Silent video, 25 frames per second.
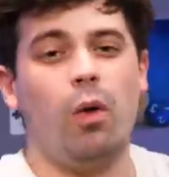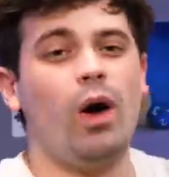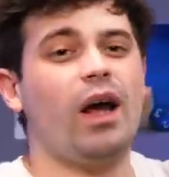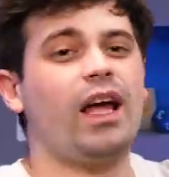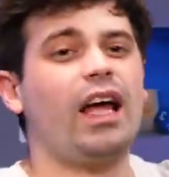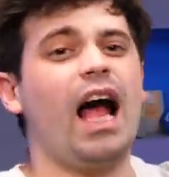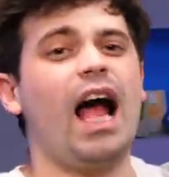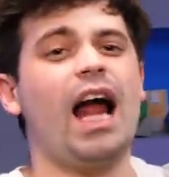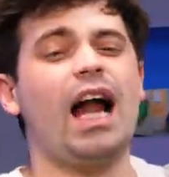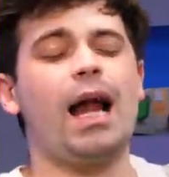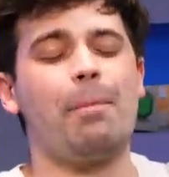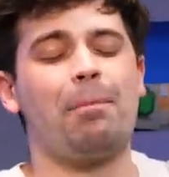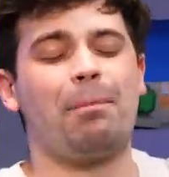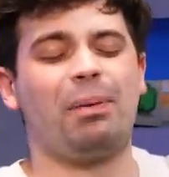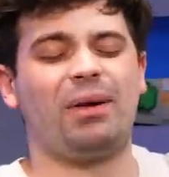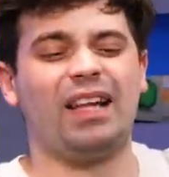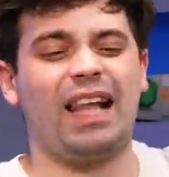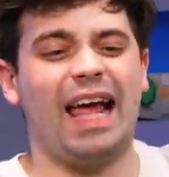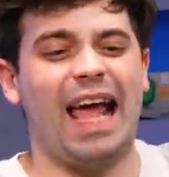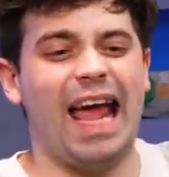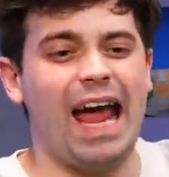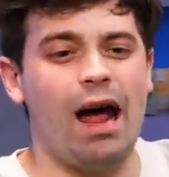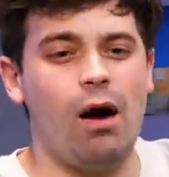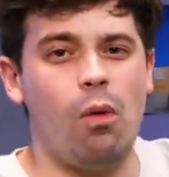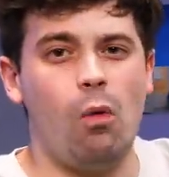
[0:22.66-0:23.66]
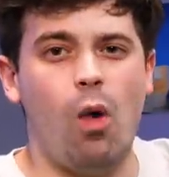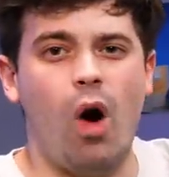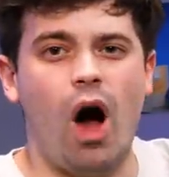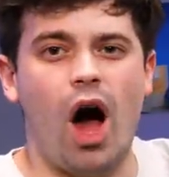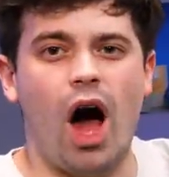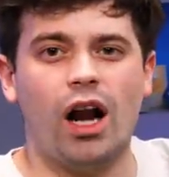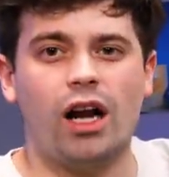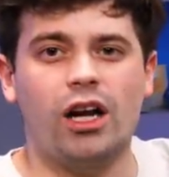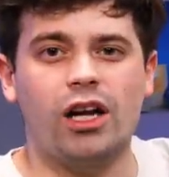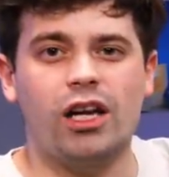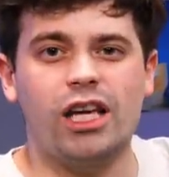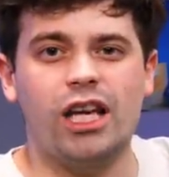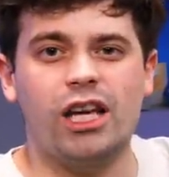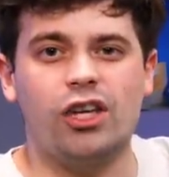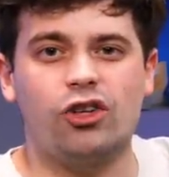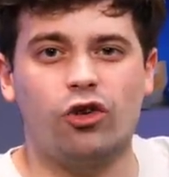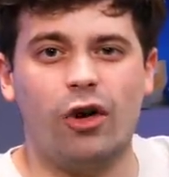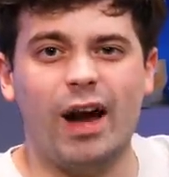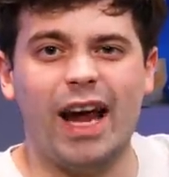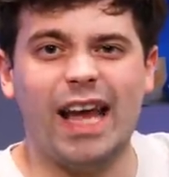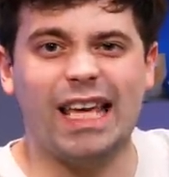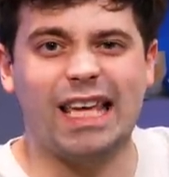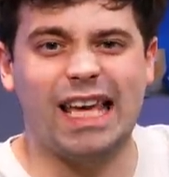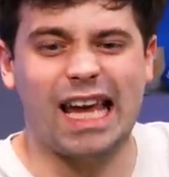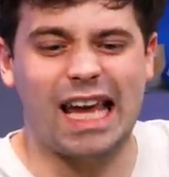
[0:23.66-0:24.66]
what kind of plant water are
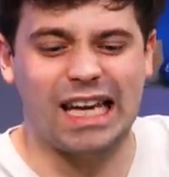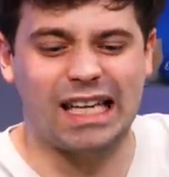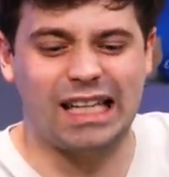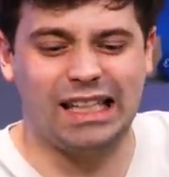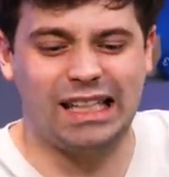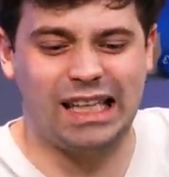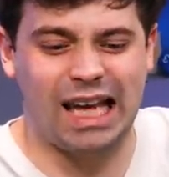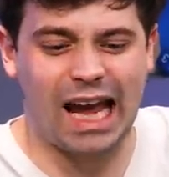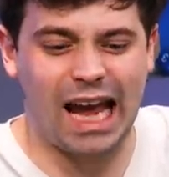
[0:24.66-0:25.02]
you drinking,